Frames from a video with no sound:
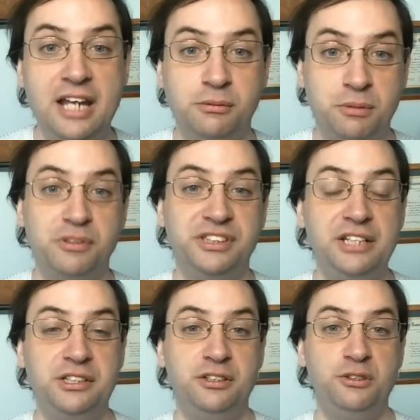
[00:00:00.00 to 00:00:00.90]

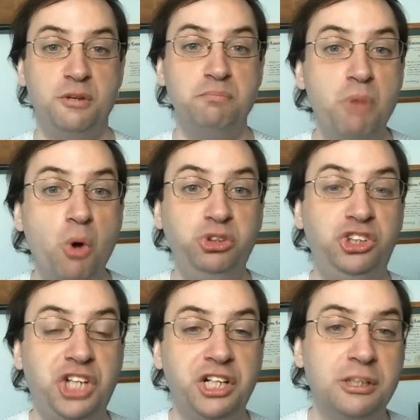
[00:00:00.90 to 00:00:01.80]
present to you the
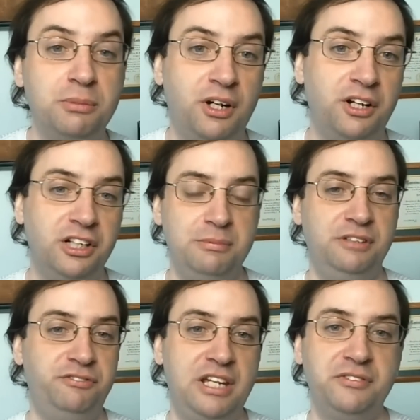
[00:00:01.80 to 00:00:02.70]
most charitable argument
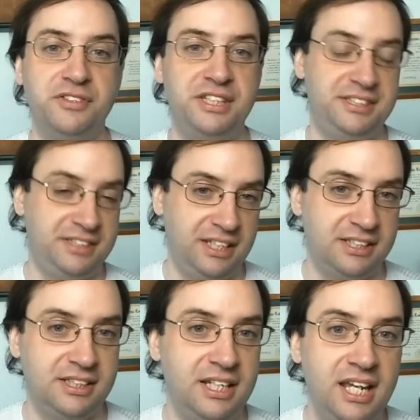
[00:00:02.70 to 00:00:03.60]
in favor of these
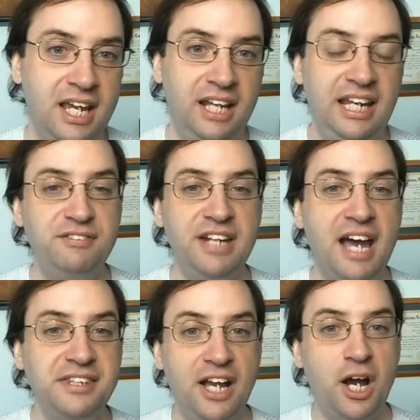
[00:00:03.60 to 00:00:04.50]
things. And even
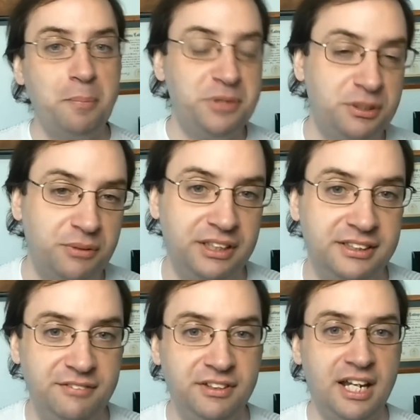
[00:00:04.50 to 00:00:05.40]
on the
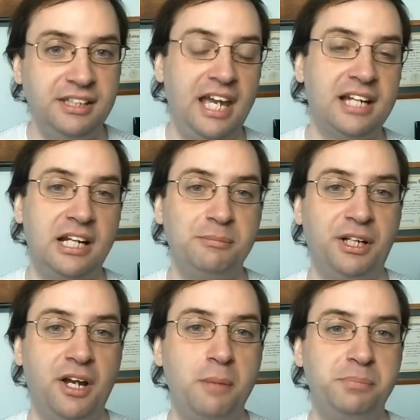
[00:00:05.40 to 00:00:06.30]
upswings, even on the economic
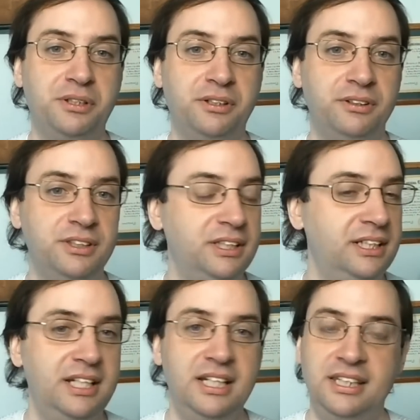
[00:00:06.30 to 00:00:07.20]
upturns,
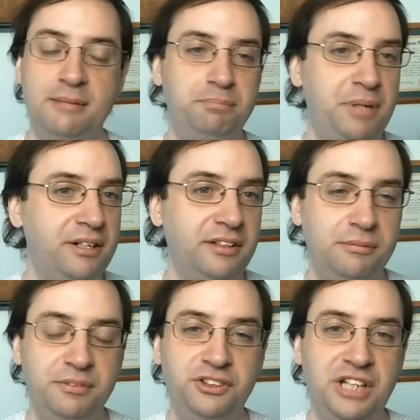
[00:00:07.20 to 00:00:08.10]
the
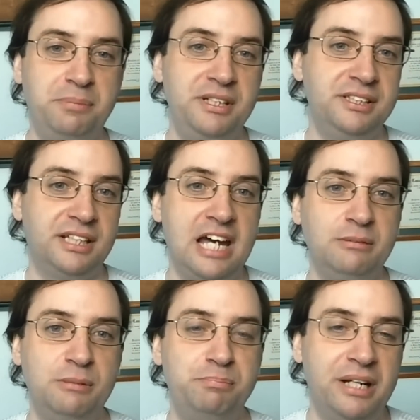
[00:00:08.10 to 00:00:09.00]
Japanese
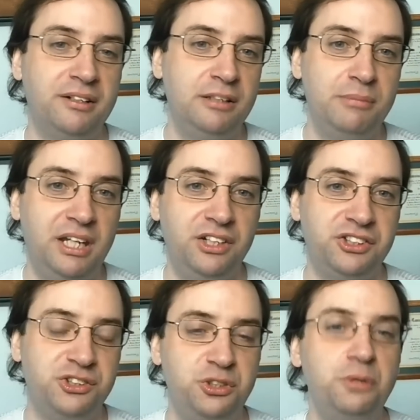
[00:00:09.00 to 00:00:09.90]
economy barely
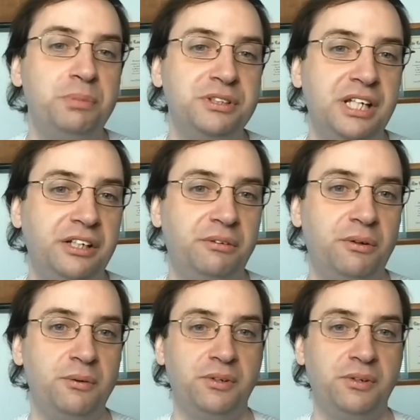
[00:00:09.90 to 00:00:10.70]
manages 2% growth.